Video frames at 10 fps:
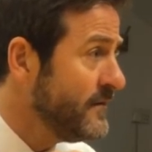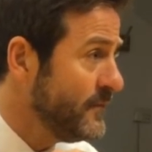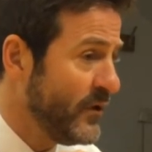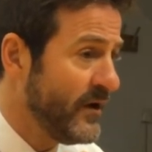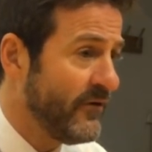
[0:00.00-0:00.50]

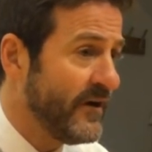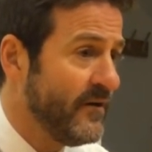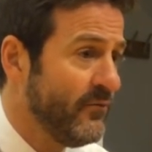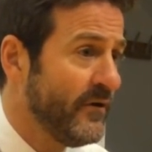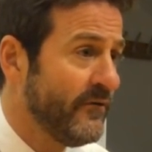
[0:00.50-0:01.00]
We are ready.
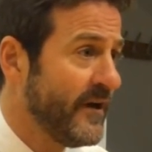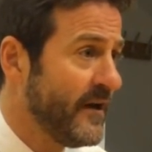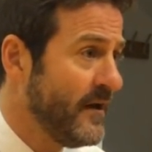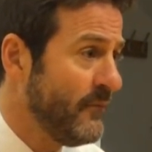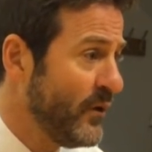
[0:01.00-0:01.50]
We are
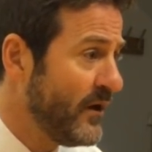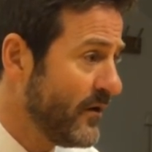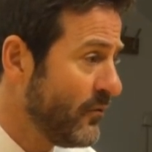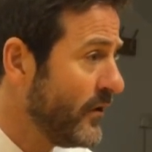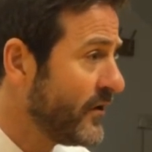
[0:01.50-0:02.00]
ready, and we're going
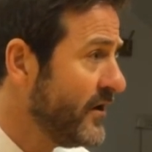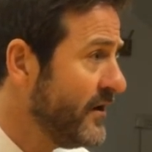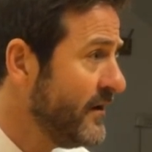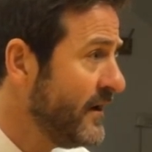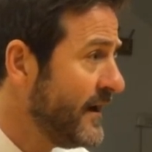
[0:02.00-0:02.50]
to work
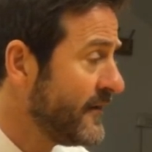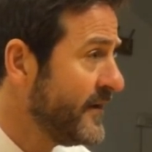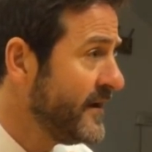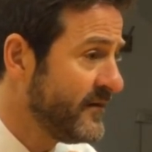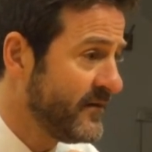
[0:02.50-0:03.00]
hard on
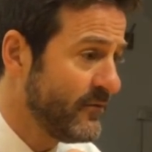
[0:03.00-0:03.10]
it.